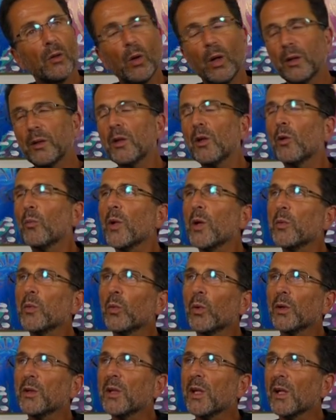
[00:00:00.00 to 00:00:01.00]
uh, you know, maybe
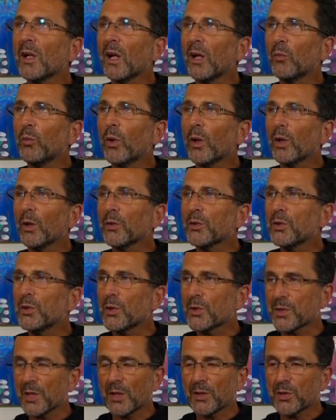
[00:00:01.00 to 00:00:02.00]
one day I'll, what I'll
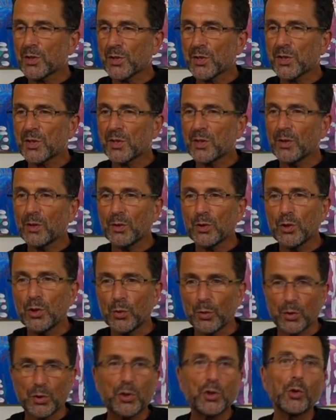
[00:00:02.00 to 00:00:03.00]
do is I'll just
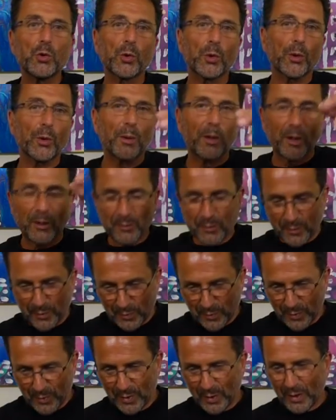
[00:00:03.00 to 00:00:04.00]
do a tour of
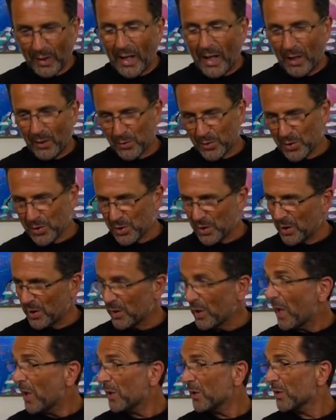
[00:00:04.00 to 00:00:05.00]
the lounge,
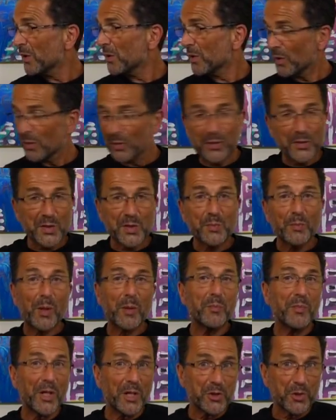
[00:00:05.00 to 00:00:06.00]
and and you know, this is
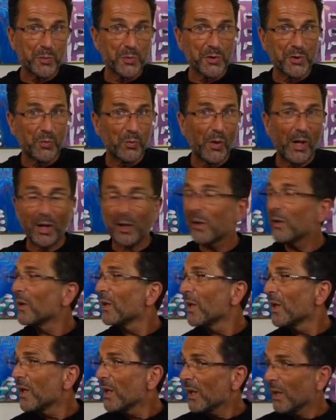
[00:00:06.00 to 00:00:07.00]
my bedroom as well.
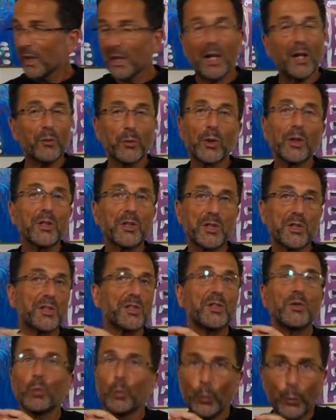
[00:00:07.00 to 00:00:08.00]
Like I really
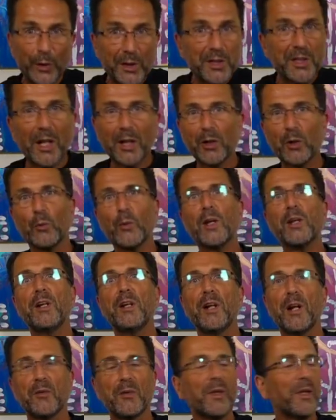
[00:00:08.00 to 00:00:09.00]
just
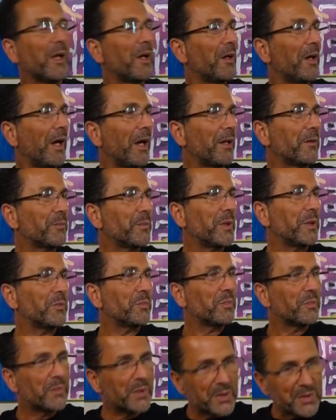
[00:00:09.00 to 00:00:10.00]
redecorated everything. I, I've
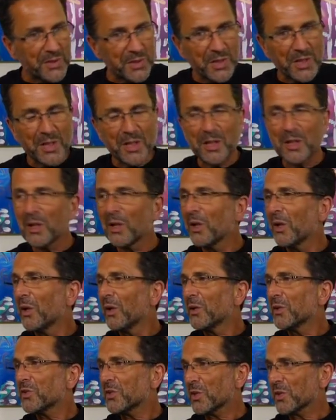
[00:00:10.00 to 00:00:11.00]
been busy,
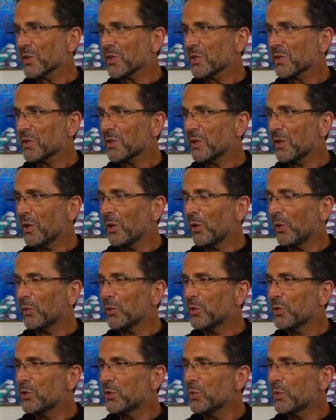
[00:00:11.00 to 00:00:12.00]
just you
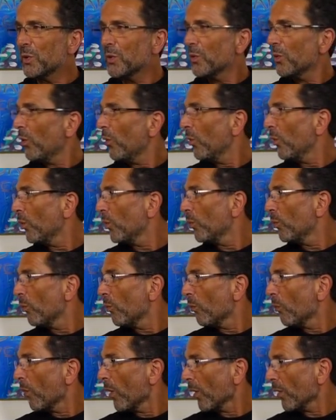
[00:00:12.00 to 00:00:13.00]
know, doing the whole
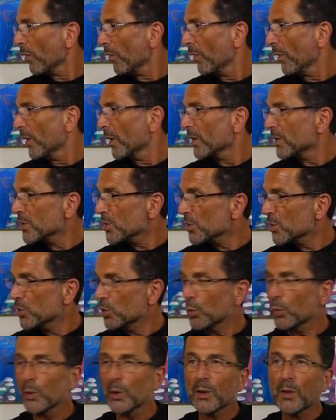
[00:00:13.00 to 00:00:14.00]
Martha
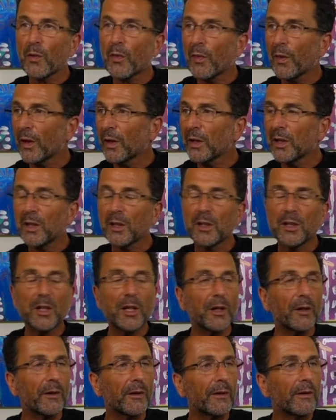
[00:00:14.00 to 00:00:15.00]
Stewart thing in
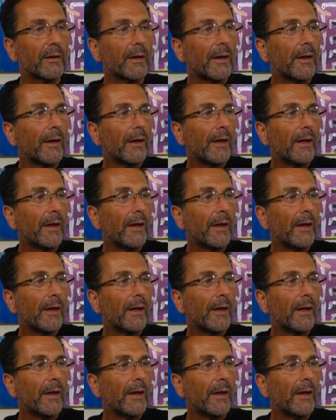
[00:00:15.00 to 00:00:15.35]
here,